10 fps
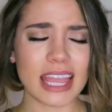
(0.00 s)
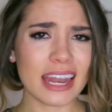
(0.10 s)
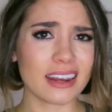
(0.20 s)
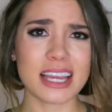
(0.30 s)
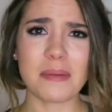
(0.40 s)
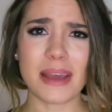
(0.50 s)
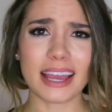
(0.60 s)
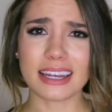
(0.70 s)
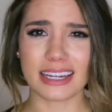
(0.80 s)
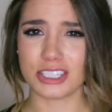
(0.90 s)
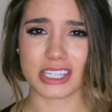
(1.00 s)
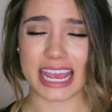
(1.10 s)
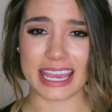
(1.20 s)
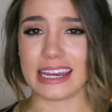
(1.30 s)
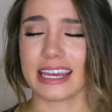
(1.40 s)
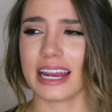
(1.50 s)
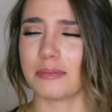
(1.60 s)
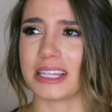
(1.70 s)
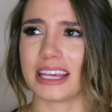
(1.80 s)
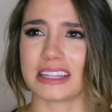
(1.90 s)
And I'd come back and I'd just hate it.
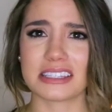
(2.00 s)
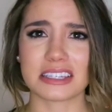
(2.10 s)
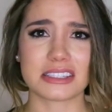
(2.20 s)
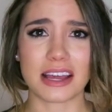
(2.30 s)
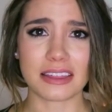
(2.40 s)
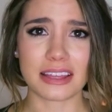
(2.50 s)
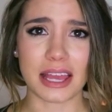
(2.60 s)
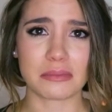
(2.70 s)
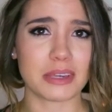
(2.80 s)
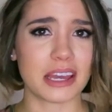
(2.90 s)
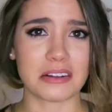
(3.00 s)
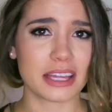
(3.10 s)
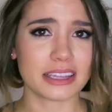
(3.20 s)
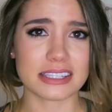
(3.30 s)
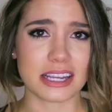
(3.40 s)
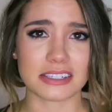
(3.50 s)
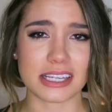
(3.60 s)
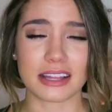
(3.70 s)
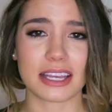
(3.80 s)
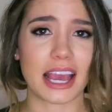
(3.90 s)
I'd be like, this looks nothing like me. I don't like this
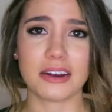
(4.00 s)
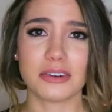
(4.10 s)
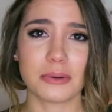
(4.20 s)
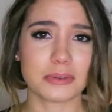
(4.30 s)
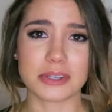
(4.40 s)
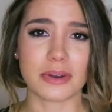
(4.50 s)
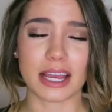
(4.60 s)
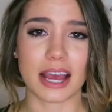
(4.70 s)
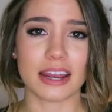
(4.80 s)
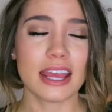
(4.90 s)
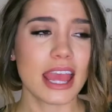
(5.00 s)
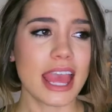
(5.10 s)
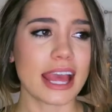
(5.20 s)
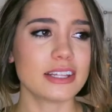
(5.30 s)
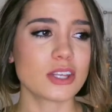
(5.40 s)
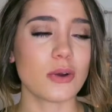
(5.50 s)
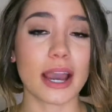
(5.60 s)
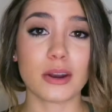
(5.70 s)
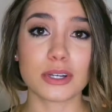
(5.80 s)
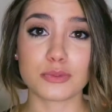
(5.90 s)
hairstyle. Like, I don't know what was going on. And so
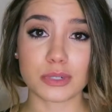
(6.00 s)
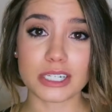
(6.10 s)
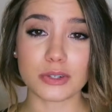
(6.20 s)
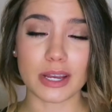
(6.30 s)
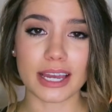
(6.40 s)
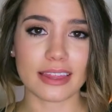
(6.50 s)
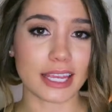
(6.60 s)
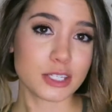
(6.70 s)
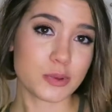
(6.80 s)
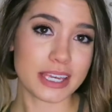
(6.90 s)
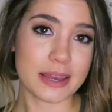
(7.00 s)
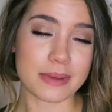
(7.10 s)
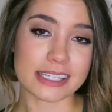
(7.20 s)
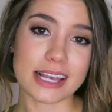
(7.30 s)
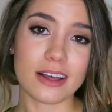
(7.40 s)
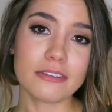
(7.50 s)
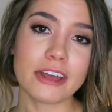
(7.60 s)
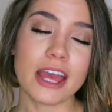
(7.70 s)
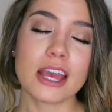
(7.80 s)
I'd always redo it and like tweak it myself.